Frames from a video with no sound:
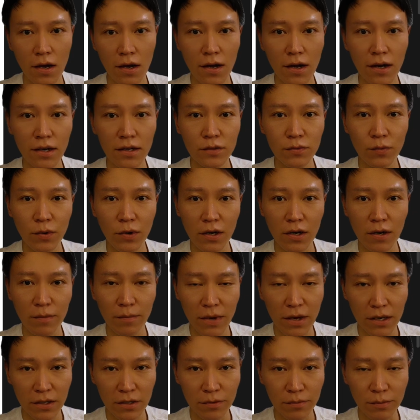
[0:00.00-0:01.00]
Hey guys, welcome
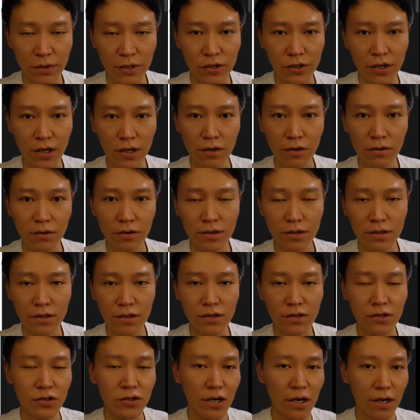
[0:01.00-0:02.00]
back to my channel. This
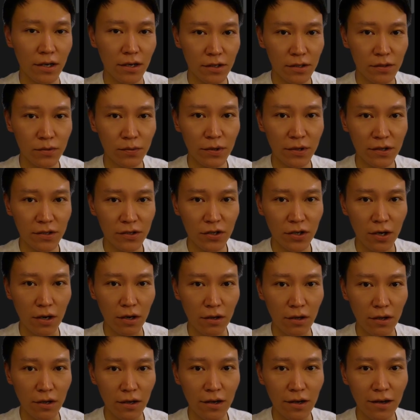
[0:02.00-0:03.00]
is Chinese with
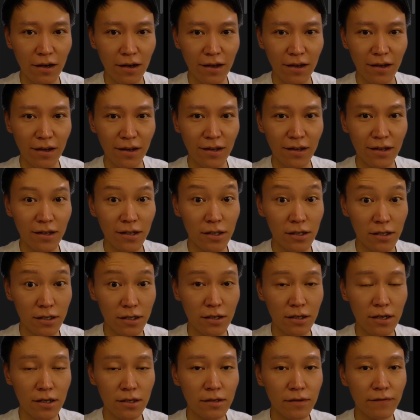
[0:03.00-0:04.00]
Charlie, and in
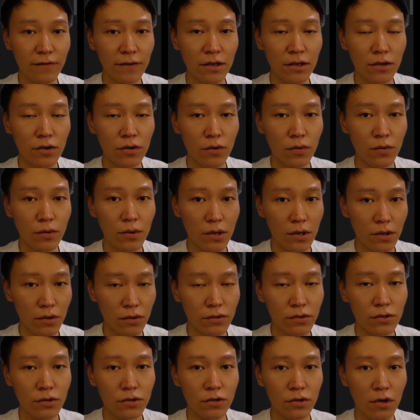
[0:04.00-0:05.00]
today's video we're
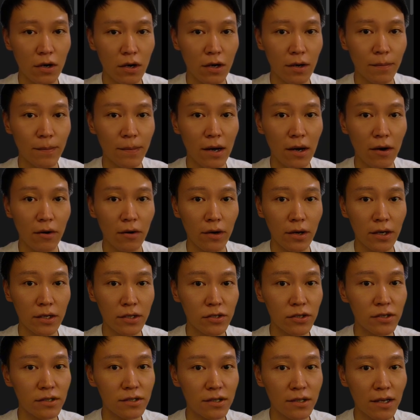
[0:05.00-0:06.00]
going to talk about
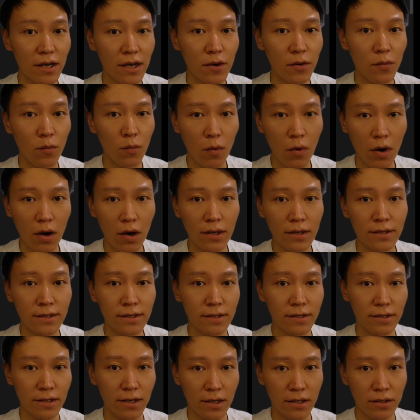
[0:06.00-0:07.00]
HSK1
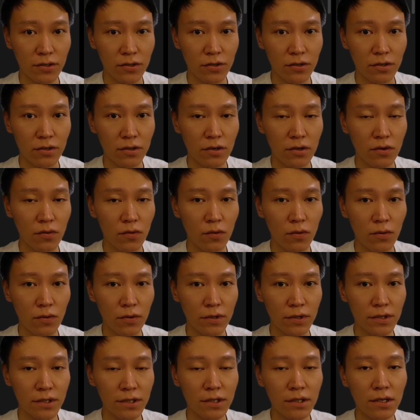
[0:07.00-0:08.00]
Standard
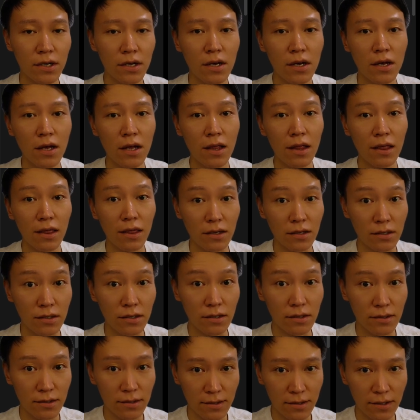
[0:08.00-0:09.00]
Course
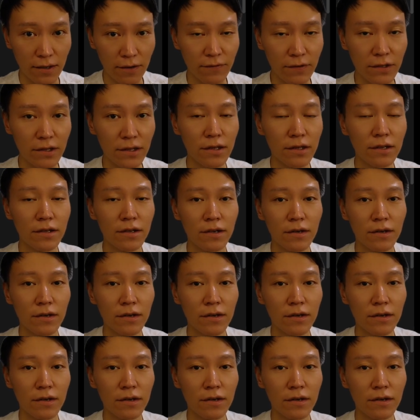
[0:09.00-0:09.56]
Lesson 7.